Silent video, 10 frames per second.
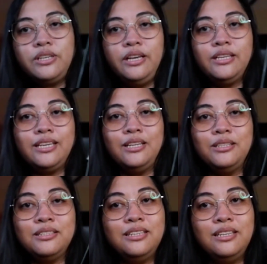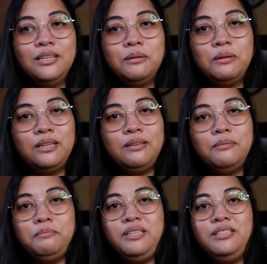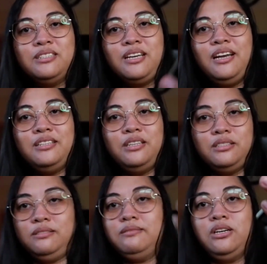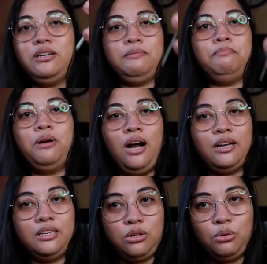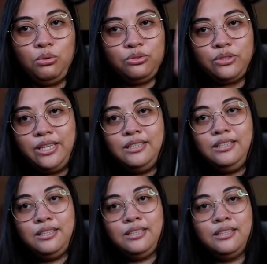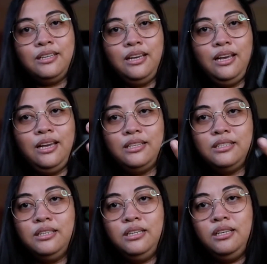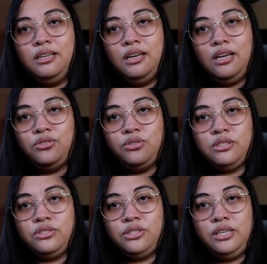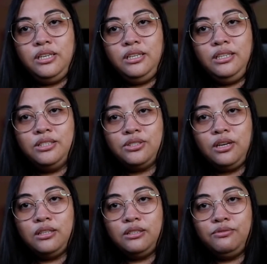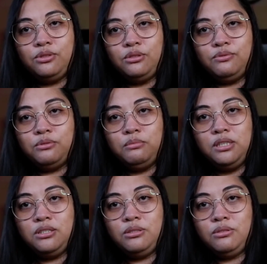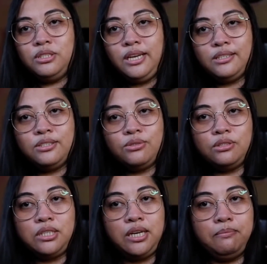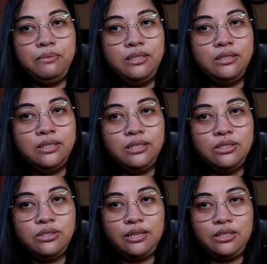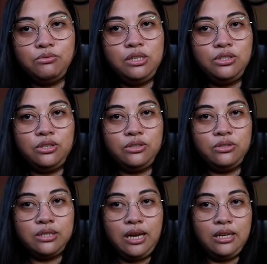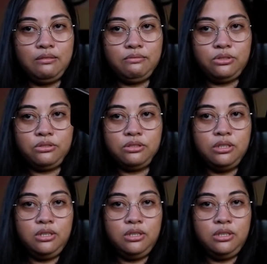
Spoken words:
thing can be inside the pocket, the whole thing. And as you can see, it's not difficult for me to text or type anything because I can reach the other side of the